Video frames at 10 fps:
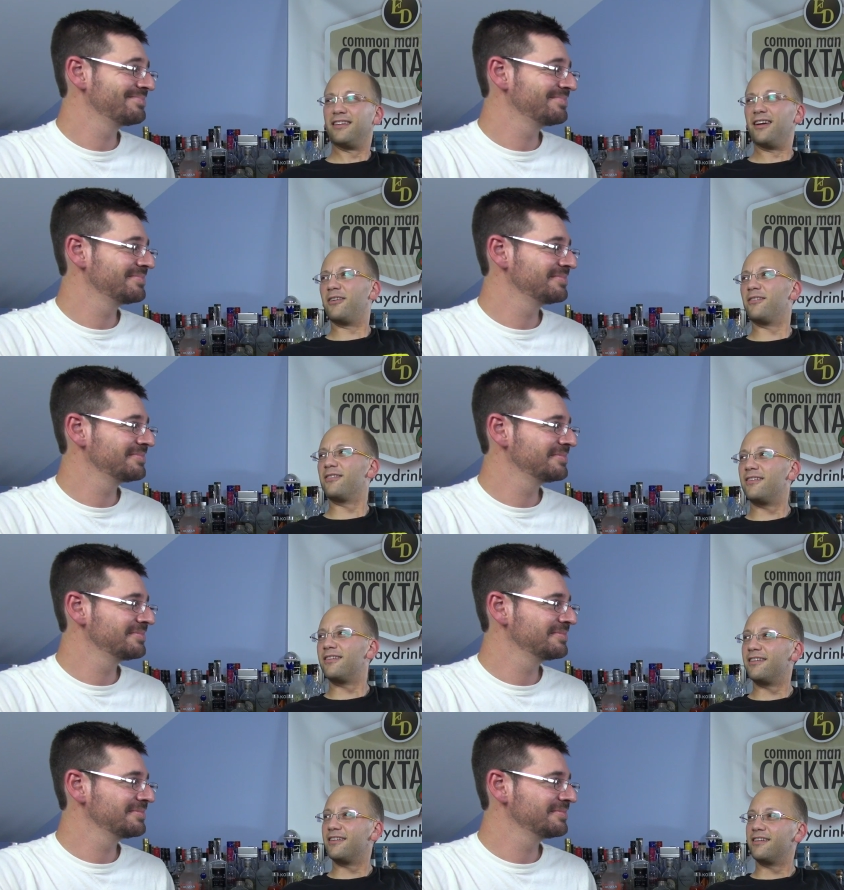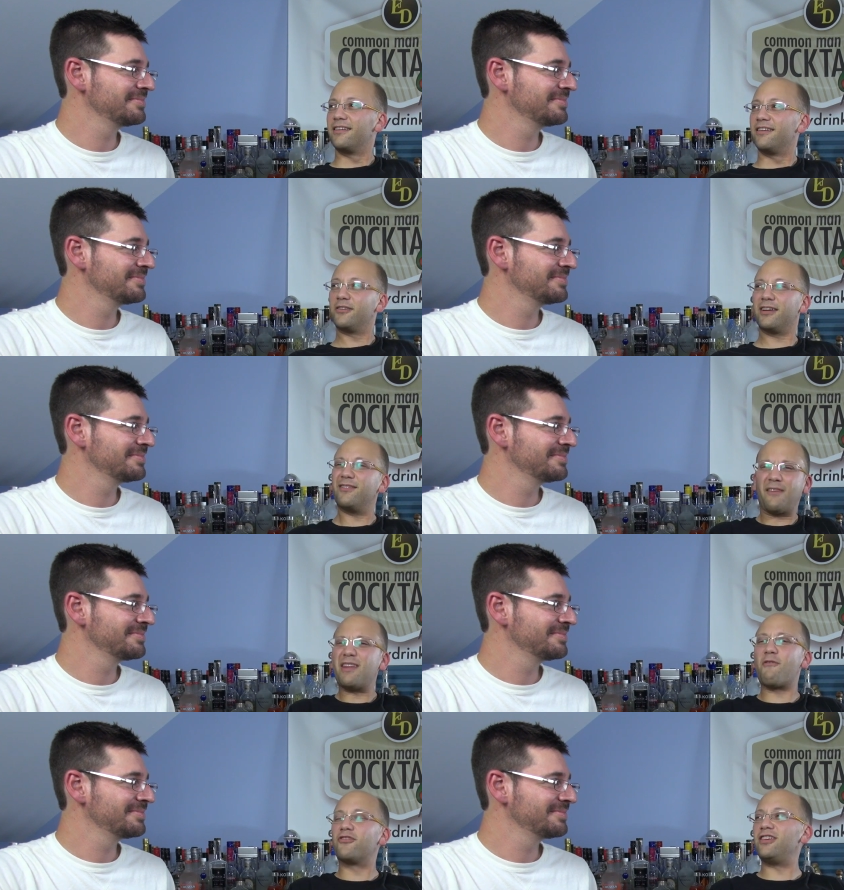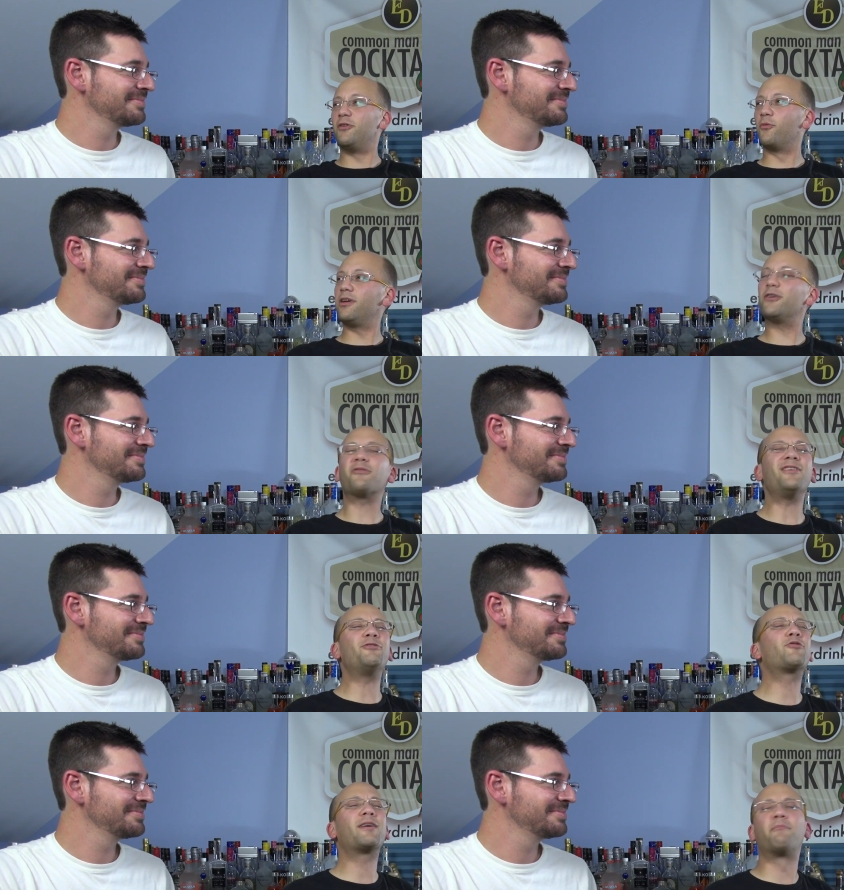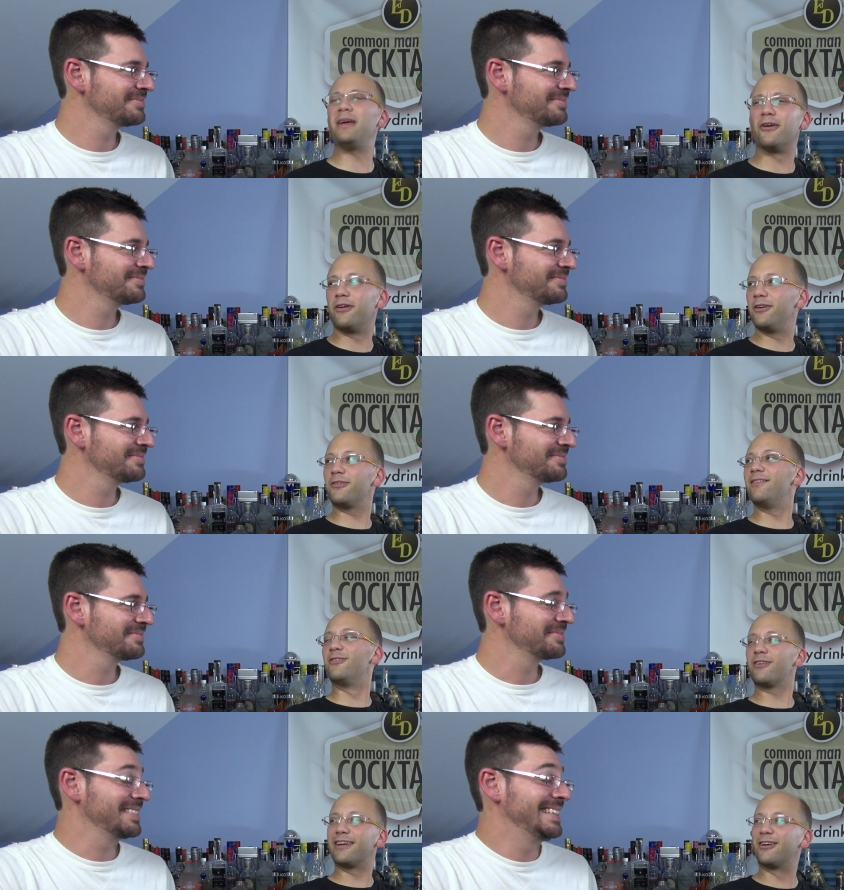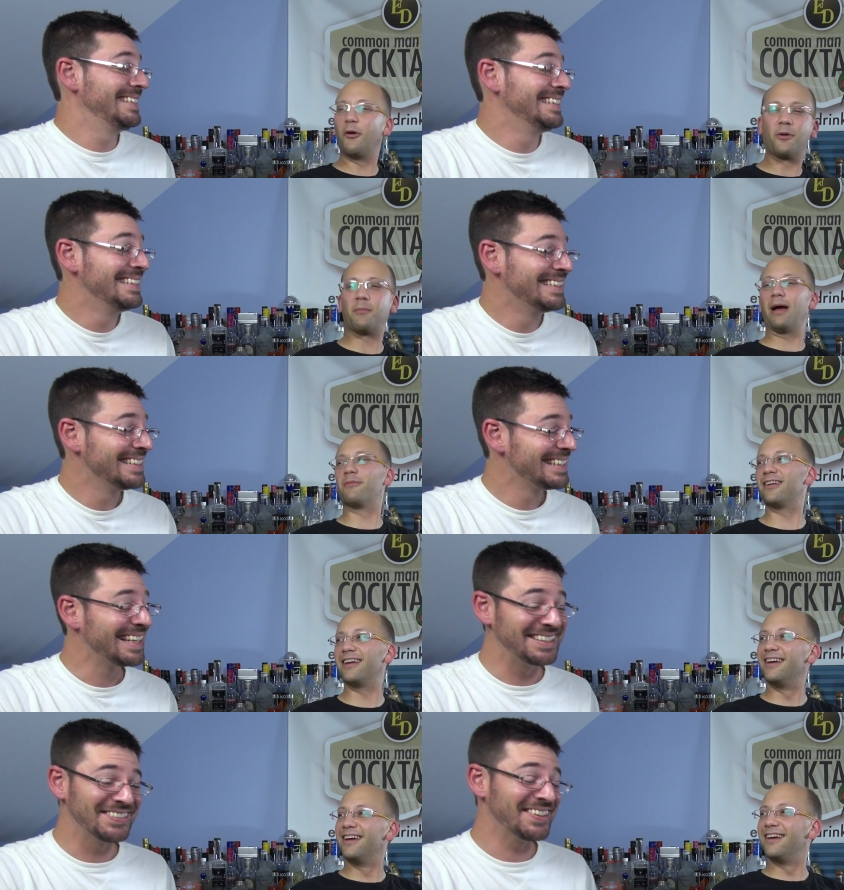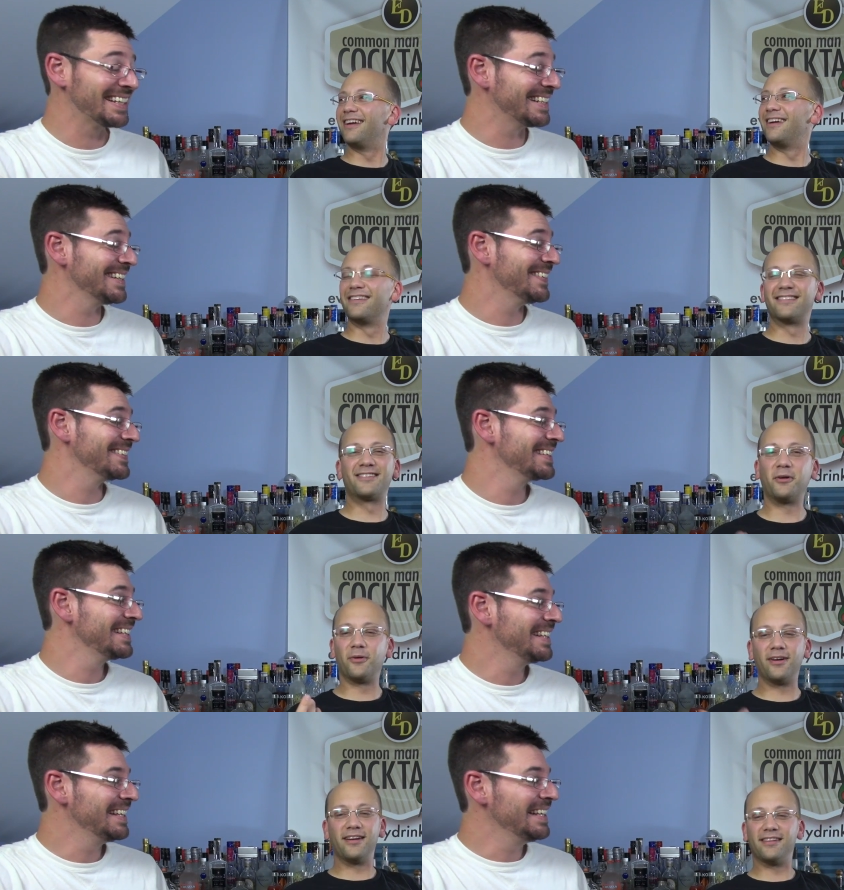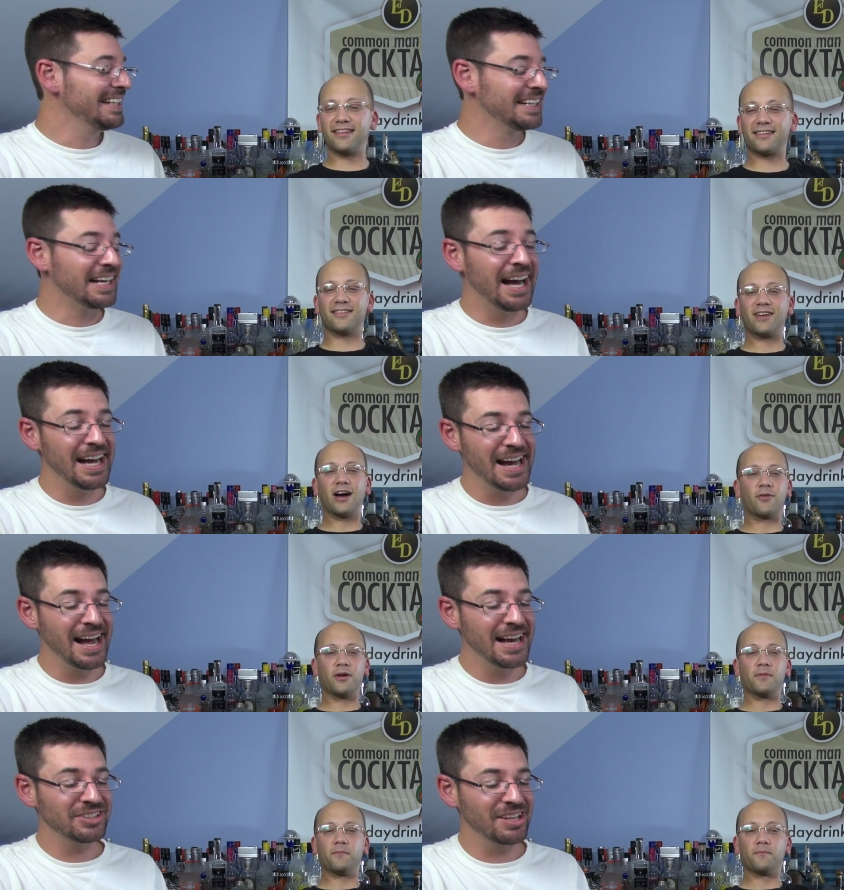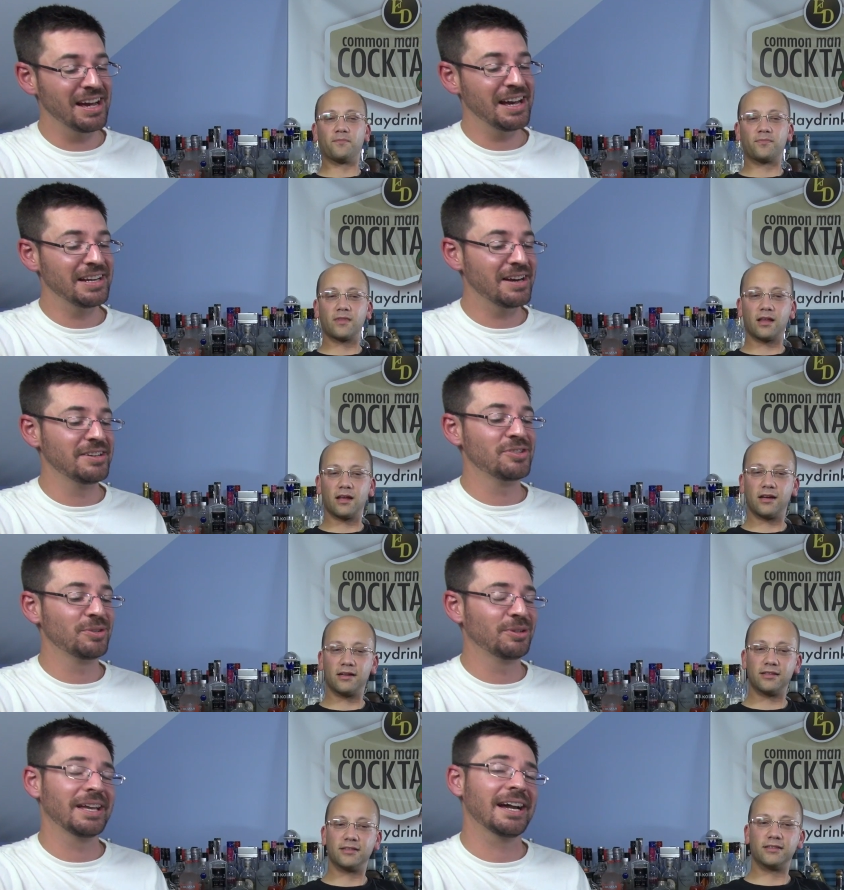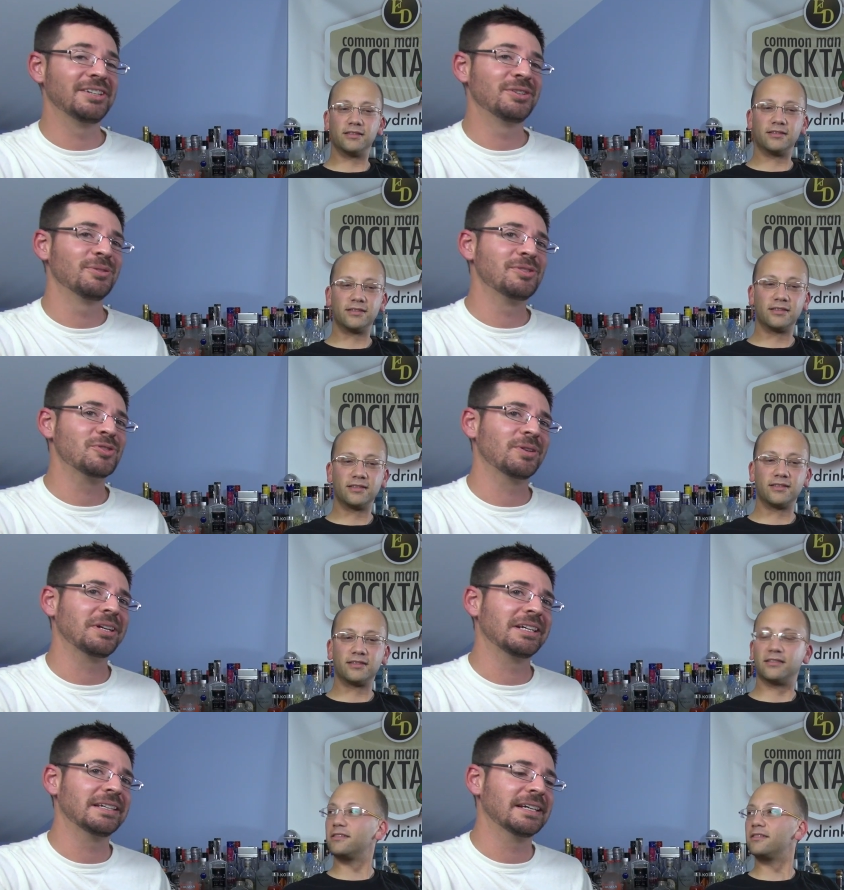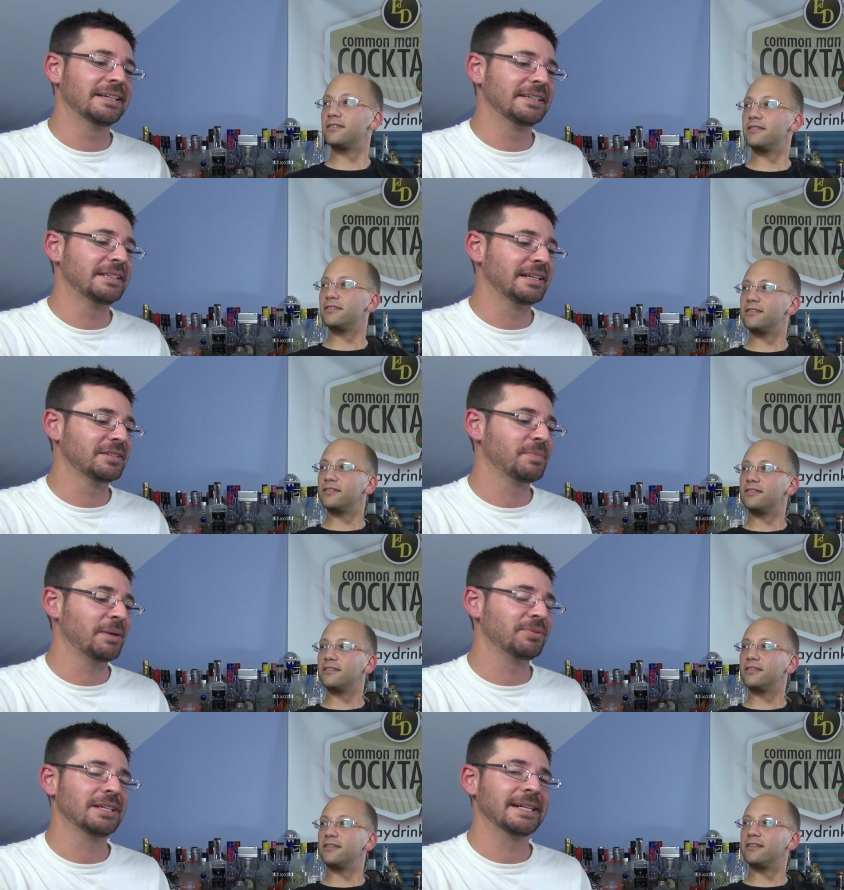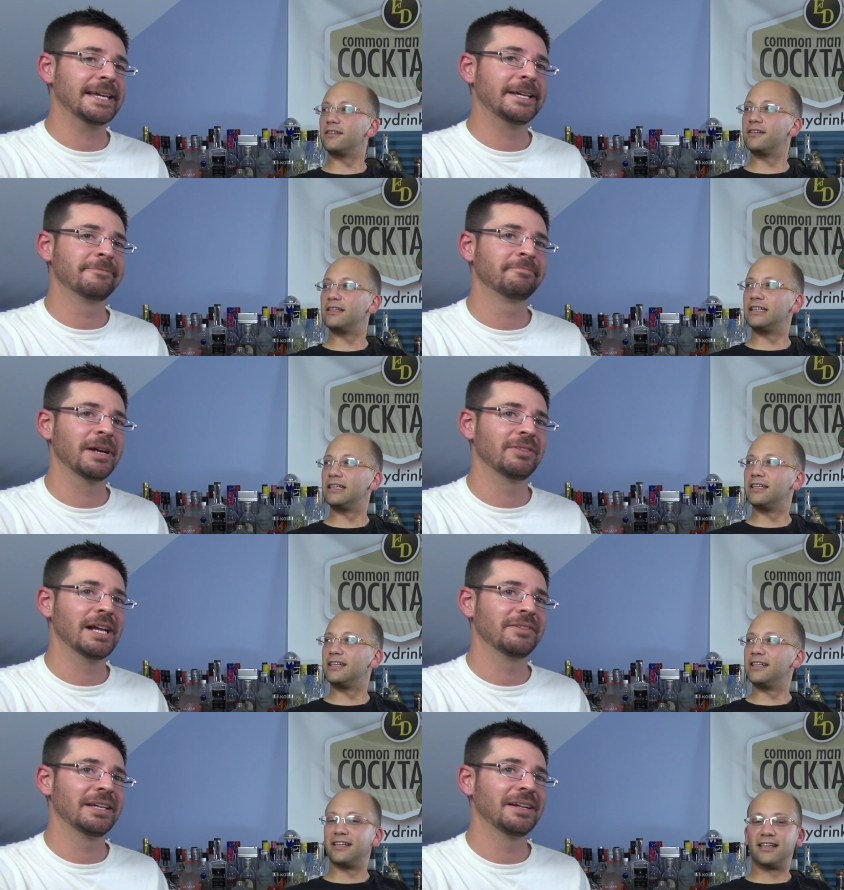Speaker 1: No. You don't even. I've never seen you. You don't. You drink beer. You don't even drink Coke or Pepsi. You're
Speaker 2: right. I know. So
Speaker 1: that doesn't. I, I
Speaker 2: actually, I, I, truly, I do enjoy a, a, nice Pepsi in a can every now and